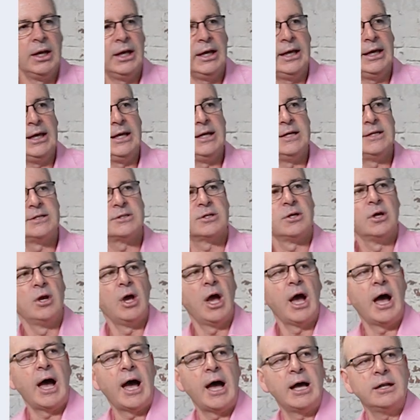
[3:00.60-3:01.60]
is
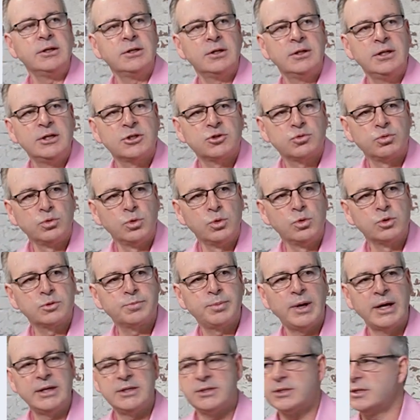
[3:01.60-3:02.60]
under this
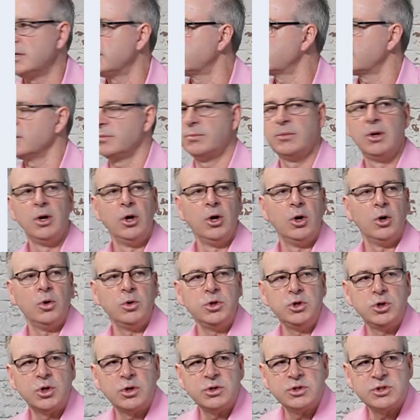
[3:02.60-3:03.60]
rules-based system,
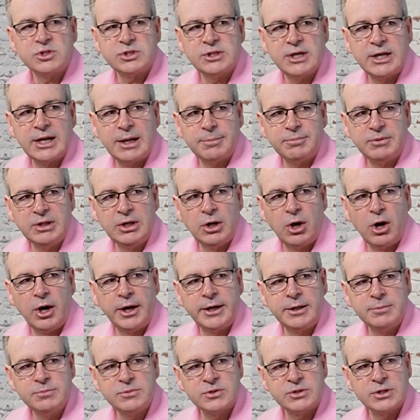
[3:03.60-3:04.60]
you can set up the
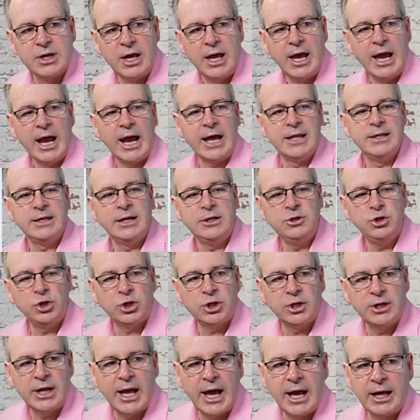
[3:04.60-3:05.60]
items and then you
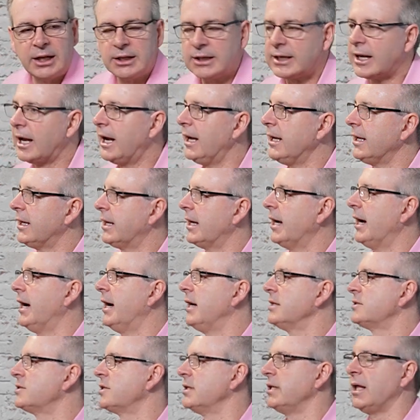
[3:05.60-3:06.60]
can allocate
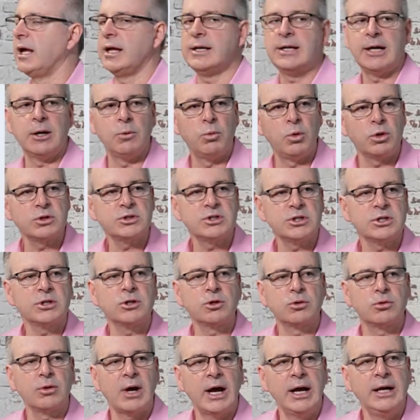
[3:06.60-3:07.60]
cards to that. Now, what's a
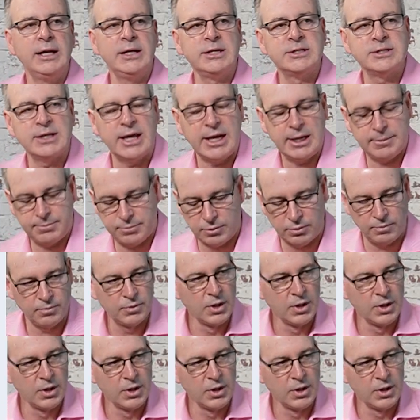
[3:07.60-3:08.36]
great example?